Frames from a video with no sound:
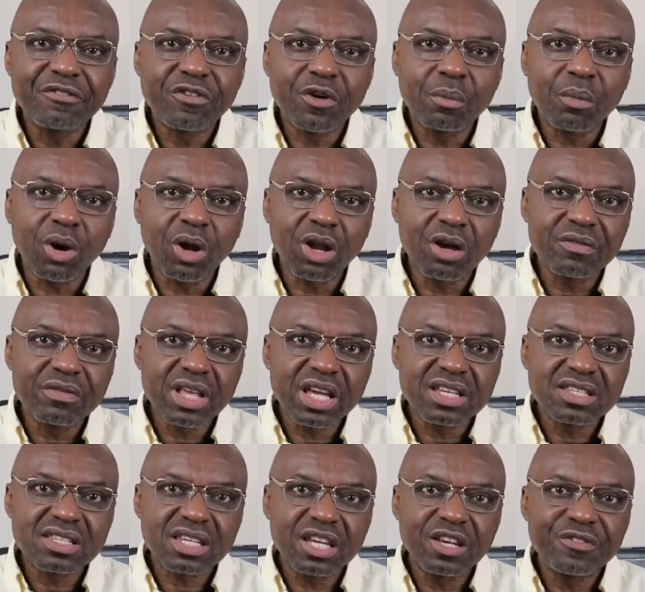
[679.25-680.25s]
from all of
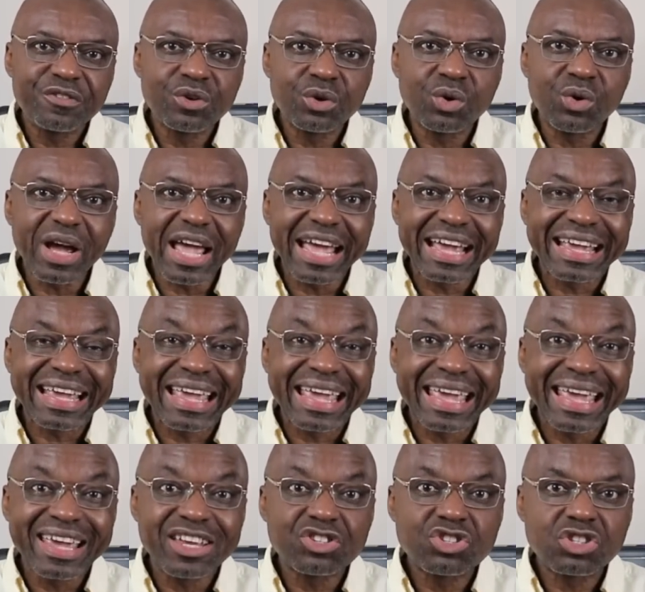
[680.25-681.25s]
this if you
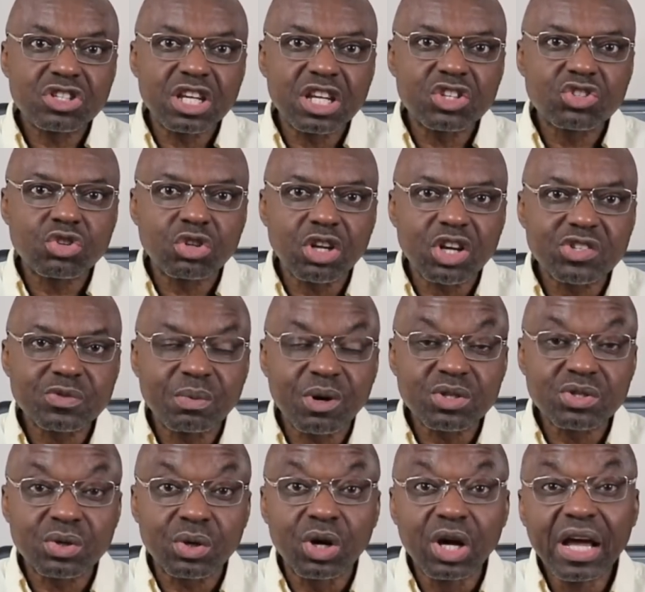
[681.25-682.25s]
engage the soleus
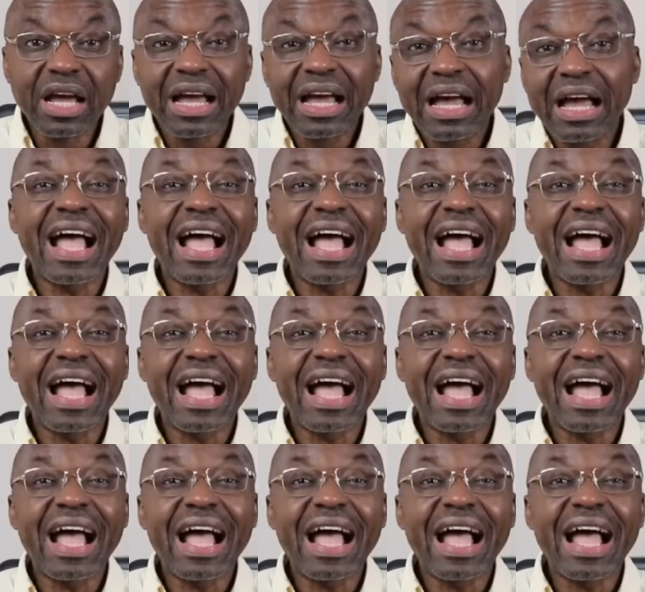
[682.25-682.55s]
muscle.